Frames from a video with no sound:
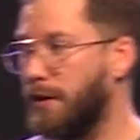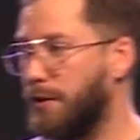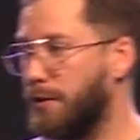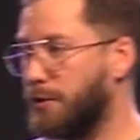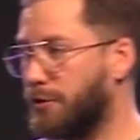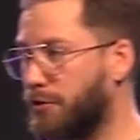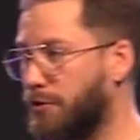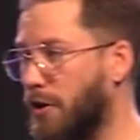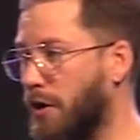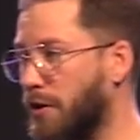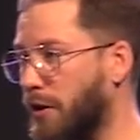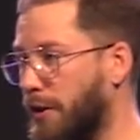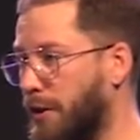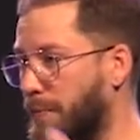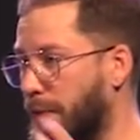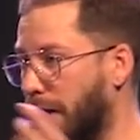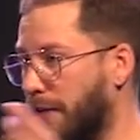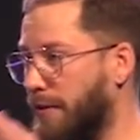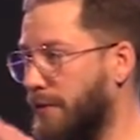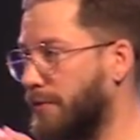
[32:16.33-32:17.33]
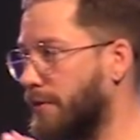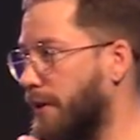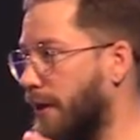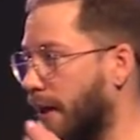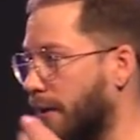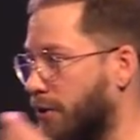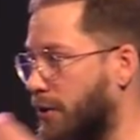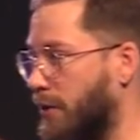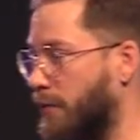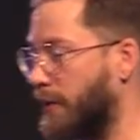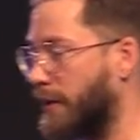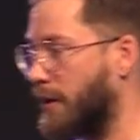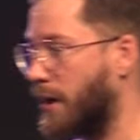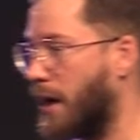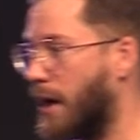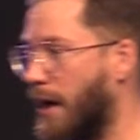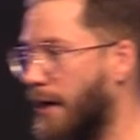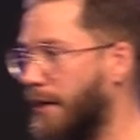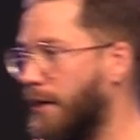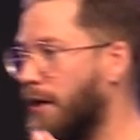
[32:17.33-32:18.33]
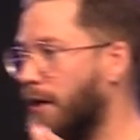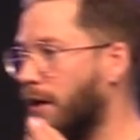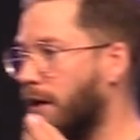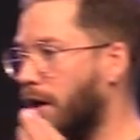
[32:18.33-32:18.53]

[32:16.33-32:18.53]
you're struggling to make this connection with God,